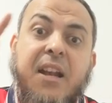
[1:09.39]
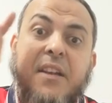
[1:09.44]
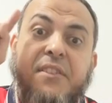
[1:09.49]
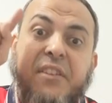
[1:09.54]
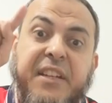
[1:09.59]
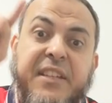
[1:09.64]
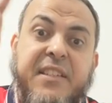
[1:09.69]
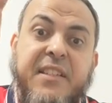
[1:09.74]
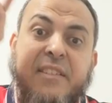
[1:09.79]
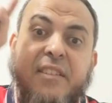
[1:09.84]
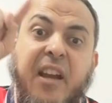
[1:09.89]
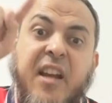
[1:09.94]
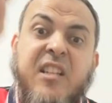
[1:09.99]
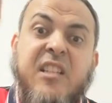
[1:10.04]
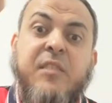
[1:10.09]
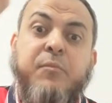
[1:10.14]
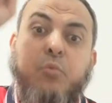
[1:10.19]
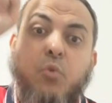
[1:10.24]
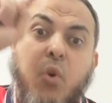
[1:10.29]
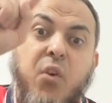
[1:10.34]
The recent
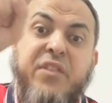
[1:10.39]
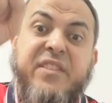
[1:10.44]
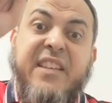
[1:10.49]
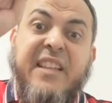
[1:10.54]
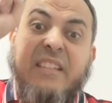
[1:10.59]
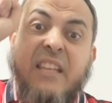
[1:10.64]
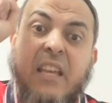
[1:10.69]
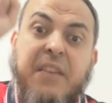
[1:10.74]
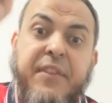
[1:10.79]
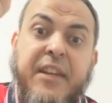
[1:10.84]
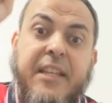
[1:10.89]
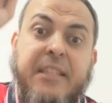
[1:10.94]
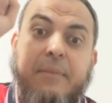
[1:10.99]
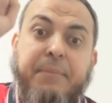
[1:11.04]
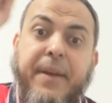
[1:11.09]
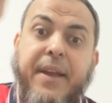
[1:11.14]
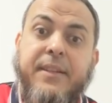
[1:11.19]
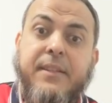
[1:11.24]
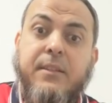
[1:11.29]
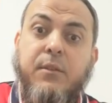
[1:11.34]
science proved that the heaven
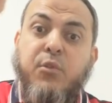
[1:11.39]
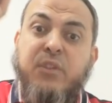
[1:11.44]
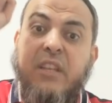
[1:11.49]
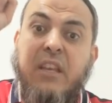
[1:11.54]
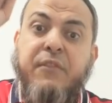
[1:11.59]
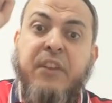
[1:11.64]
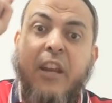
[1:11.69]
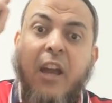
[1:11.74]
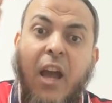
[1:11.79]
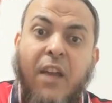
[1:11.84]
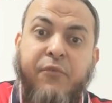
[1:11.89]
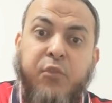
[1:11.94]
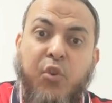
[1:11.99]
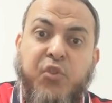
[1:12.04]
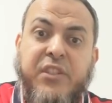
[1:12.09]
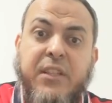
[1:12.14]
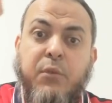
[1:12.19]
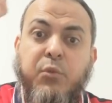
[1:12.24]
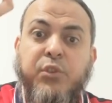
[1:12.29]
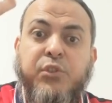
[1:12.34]
expands with a very high
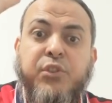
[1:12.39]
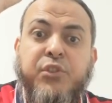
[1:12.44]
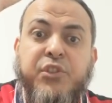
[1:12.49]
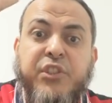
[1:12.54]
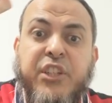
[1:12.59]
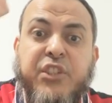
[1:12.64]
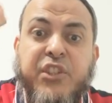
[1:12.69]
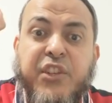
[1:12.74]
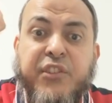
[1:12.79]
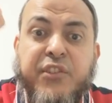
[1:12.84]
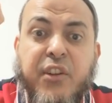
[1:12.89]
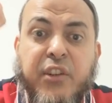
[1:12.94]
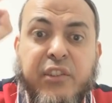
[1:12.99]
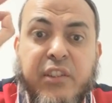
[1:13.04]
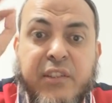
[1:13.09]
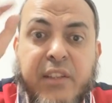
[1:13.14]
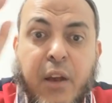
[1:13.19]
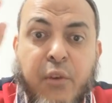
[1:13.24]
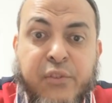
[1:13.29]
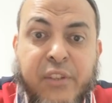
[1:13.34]
velocity, which it reaches
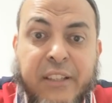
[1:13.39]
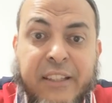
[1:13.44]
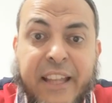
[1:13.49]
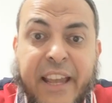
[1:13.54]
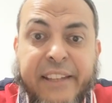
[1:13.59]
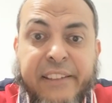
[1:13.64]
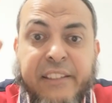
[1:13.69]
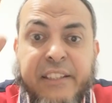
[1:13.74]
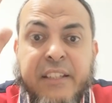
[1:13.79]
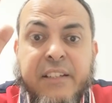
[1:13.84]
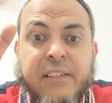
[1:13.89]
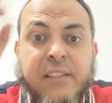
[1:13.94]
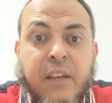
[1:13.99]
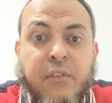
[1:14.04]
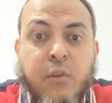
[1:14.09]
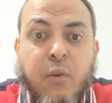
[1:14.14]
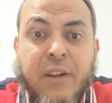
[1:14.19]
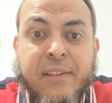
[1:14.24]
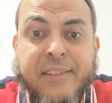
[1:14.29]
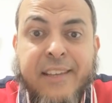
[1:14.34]
30,000 light years
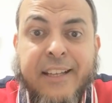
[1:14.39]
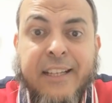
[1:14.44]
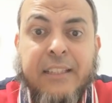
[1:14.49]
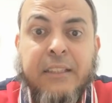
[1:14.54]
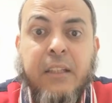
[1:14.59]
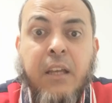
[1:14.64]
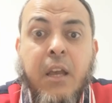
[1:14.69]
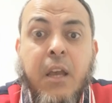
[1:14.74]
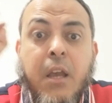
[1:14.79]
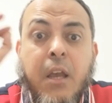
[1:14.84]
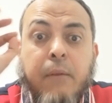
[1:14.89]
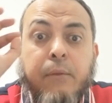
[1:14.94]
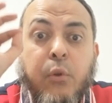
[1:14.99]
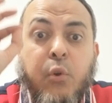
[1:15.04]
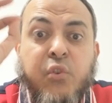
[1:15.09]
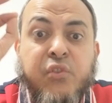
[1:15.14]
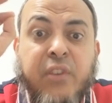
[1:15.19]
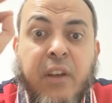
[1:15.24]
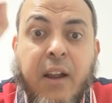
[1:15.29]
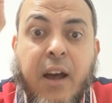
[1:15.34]
every one second,
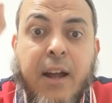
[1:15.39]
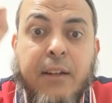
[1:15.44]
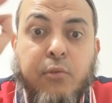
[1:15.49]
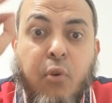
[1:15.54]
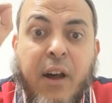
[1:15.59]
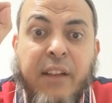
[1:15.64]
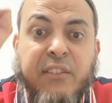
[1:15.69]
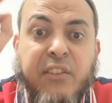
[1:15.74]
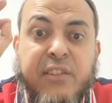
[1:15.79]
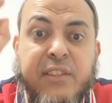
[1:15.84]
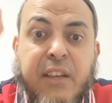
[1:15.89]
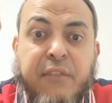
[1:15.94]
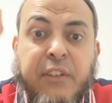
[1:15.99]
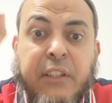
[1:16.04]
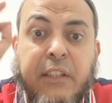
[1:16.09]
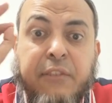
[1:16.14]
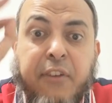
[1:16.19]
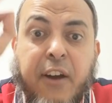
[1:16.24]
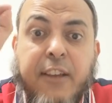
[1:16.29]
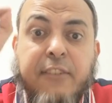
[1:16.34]
because there are
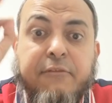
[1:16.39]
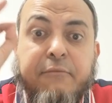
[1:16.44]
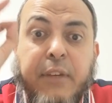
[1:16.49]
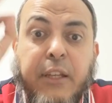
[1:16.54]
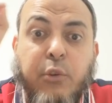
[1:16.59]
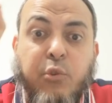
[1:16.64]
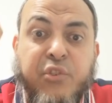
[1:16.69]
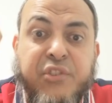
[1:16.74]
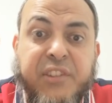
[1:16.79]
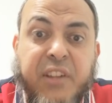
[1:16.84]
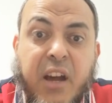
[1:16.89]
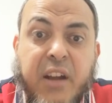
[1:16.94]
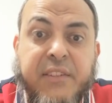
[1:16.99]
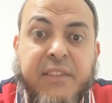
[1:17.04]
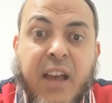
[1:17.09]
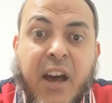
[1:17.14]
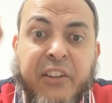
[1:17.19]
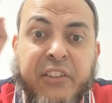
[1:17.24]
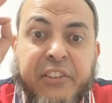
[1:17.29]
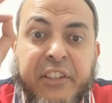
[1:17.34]
275 million
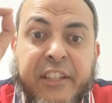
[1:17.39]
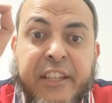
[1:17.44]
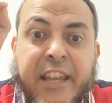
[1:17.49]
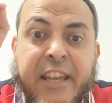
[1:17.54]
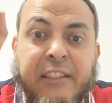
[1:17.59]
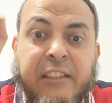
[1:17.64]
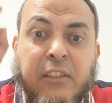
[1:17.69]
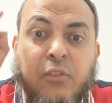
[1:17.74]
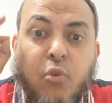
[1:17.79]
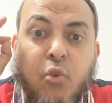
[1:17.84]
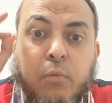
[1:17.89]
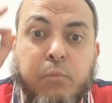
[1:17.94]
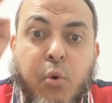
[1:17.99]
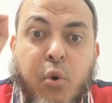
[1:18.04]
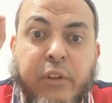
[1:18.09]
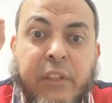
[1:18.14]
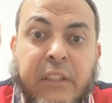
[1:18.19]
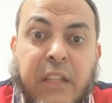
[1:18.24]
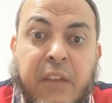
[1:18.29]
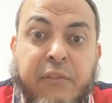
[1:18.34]
stars are created or
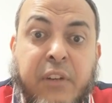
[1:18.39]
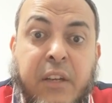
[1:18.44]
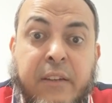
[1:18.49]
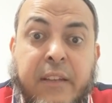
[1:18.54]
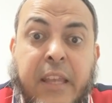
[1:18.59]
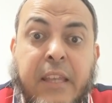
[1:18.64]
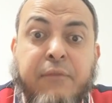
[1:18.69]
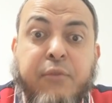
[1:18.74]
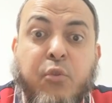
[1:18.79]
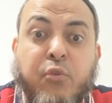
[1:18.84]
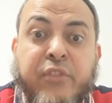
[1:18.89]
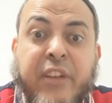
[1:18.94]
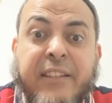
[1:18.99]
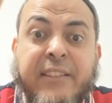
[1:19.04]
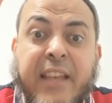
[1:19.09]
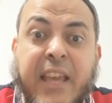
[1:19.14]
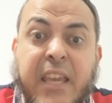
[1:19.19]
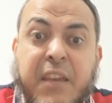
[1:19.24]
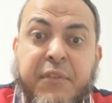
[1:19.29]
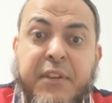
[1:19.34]
born every day. For
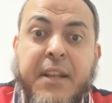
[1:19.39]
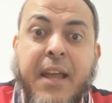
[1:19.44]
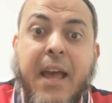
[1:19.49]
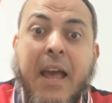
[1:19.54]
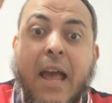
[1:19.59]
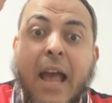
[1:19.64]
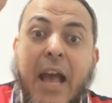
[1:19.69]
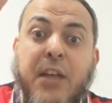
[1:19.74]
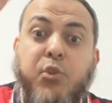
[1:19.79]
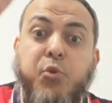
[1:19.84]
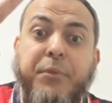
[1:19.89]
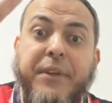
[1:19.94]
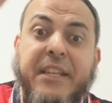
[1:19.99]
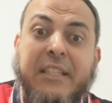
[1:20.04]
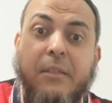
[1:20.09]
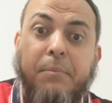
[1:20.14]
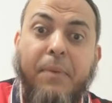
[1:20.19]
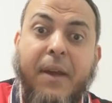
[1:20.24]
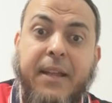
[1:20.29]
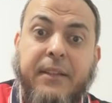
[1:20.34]
that, the heaven has to be
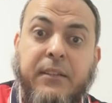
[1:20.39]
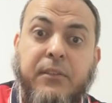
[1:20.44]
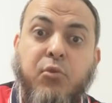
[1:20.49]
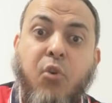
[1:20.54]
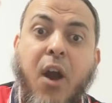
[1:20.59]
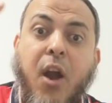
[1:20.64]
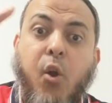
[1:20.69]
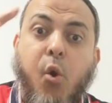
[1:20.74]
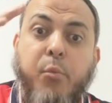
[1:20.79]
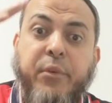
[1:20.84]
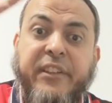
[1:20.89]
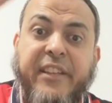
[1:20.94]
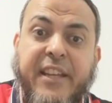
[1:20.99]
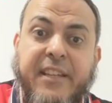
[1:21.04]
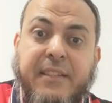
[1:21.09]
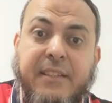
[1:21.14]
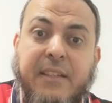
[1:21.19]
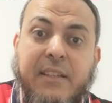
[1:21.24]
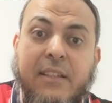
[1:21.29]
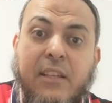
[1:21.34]
expanded to accommodate
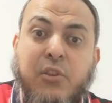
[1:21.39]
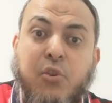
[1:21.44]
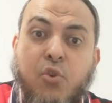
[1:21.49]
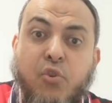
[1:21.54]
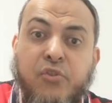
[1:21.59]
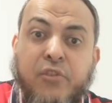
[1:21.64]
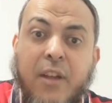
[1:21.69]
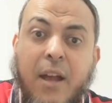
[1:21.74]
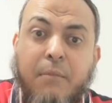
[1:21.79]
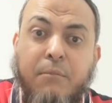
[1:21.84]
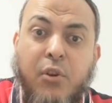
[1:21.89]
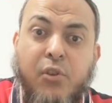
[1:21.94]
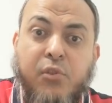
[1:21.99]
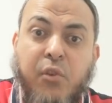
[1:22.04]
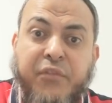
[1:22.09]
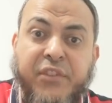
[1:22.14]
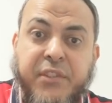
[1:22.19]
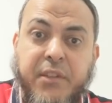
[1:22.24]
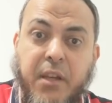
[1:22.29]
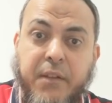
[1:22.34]
these huge numbers
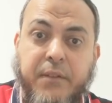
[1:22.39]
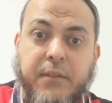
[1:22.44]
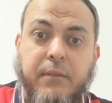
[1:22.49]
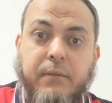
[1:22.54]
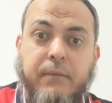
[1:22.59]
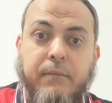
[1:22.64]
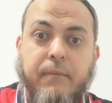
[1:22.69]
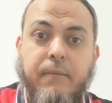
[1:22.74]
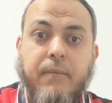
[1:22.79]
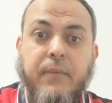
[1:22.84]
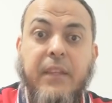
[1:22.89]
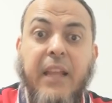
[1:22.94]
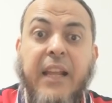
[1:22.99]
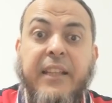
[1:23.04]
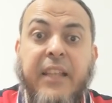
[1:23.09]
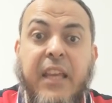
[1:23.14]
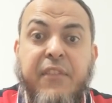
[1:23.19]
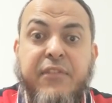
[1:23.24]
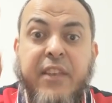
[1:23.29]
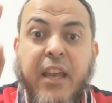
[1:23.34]
of stars.
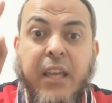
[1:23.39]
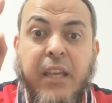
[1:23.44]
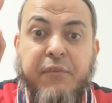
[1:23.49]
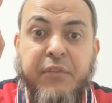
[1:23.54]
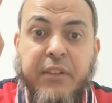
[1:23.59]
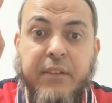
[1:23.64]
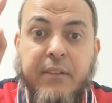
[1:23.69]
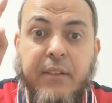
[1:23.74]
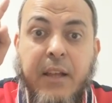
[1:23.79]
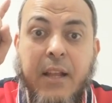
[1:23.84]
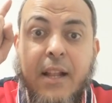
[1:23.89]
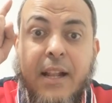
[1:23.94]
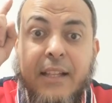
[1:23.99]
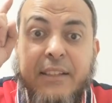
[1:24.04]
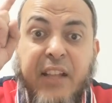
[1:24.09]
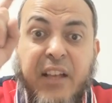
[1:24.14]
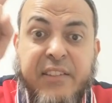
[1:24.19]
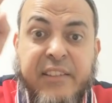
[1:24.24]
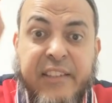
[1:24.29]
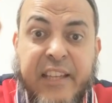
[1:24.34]
And if the heaven
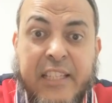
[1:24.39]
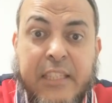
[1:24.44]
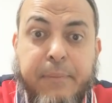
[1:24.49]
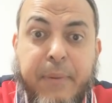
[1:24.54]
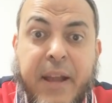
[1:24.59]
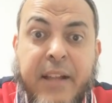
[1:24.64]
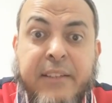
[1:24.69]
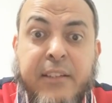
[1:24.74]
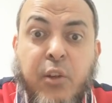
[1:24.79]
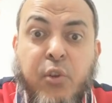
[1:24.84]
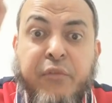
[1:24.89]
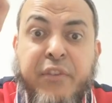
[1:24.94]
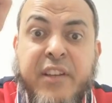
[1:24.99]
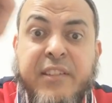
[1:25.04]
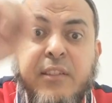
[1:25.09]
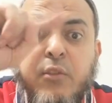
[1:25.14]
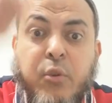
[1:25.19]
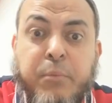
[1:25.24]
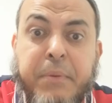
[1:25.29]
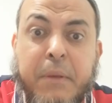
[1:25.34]
doesn't expand, the
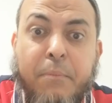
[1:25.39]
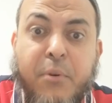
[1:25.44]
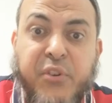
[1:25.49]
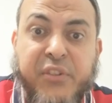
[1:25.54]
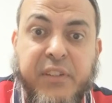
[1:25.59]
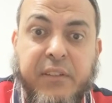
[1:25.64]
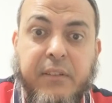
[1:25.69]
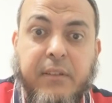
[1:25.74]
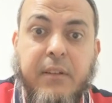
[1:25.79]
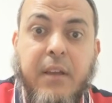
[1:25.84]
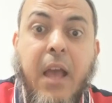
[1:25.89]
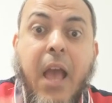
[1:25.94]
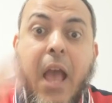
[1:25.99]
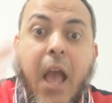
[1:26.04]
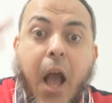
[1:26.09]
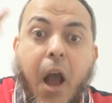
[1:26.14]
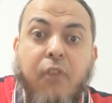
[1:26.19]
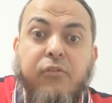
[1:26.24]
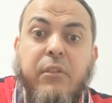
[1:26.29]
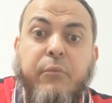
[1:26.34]
university will be pursued.
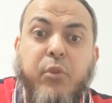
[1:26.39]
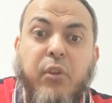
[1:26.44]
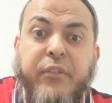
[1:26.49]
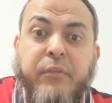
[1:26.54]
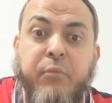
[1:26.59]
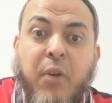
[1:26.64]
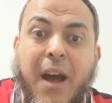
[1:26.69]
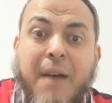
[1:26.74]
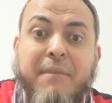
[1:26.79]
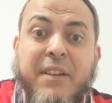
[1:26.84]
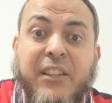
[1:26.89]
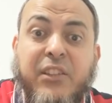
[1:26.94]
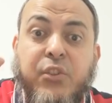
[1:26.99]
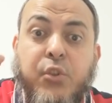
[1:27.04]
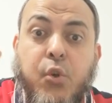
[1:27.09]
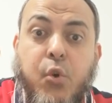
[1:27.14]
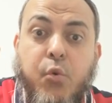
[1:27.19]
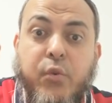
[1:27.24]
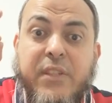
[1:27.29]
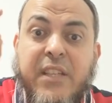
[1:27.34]
How the Prophet Muhammad
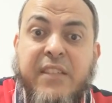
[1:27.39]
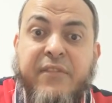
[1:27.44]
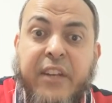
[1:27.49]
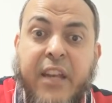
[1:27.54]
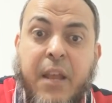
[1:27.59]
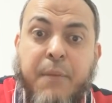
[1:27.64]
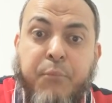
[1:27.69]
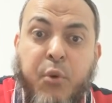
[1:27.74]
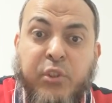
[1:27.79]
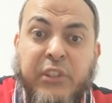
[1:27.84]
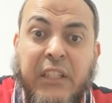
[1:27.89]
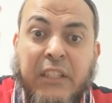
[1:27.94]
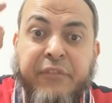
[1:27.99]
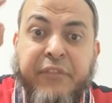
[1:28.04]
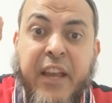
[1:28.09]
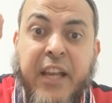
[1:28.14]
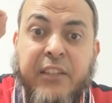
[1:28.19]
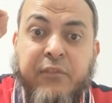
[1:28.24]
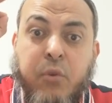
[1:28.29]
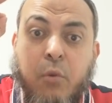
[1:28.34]
knew this very important
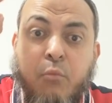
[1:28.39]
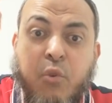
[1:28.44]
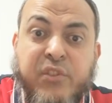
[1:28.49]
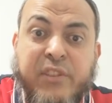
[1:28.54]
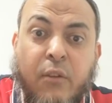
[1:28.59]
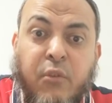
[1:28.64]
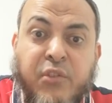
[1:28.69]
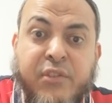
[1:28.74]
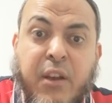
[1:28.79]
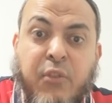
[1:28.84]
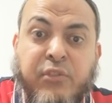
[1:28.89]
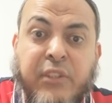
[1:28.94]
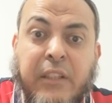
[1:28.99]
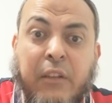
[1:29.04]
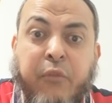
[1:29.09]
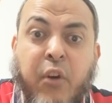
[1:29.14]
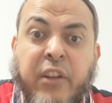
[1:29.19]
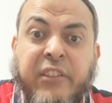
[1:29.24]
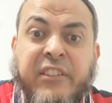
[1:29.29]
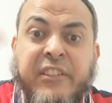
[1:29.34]
fact for more than
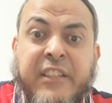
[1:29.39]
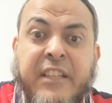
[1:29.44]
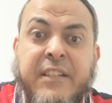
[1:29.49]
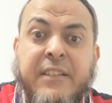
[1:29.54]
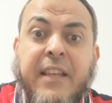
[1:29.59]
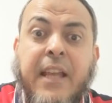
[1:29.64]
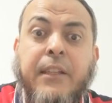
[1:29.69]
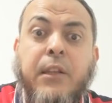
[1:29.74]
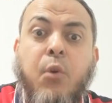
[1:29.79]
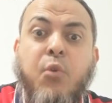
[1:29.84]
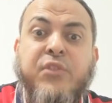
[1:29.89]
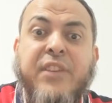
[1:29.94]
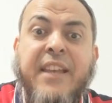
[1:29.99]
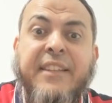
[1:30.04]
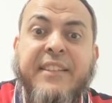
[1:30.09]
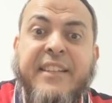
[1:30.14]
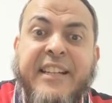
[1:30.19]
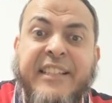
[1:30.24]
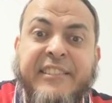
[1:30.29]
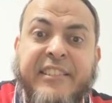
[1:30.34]
1,500 years and he was
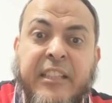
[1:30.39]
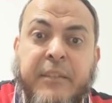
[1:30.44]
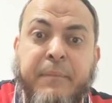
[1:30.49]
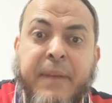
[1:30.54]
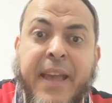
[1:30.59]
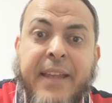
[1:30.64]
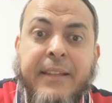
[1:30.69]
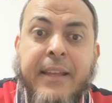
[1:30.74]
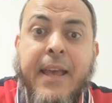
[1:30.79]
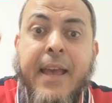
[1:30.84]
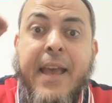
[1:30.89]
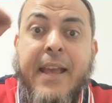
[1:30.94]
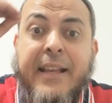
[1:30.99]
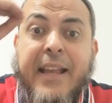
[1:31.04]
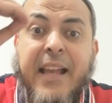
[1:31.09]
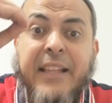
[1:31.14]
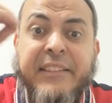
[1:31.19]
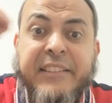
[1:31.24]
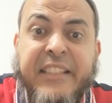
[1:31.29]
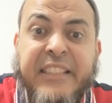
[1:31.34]
an illiterate man,
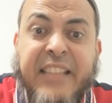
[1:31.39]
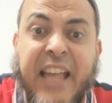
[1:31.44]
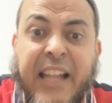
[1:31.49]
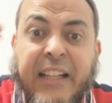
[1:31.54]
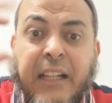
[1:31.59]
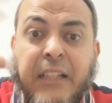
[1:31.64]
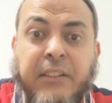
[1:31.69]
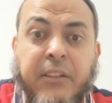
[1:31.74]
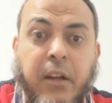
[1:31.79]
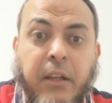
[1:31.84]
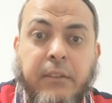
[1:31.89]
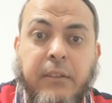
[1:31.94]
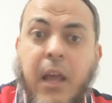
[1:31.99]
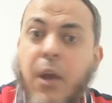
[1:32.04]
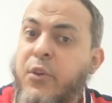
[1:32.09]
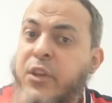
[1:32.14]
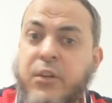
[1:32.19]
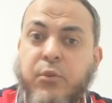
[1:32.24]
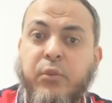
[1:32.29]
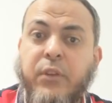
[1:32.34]
can't read and can't write.
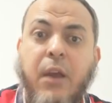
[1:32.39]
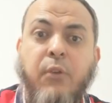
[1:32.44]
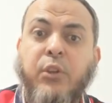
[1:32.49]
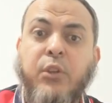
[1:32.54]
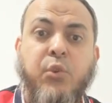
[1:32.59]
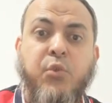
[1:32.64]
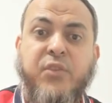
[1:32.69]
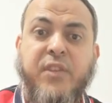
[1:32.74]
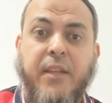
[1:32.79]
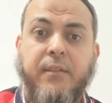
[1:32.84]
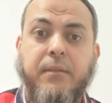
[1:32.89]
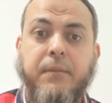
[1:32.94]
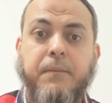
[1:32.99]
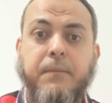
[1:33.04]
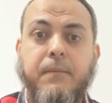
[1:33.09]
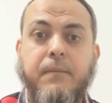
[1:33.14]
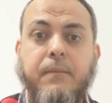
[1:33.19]
How he, wrote, how he knew that?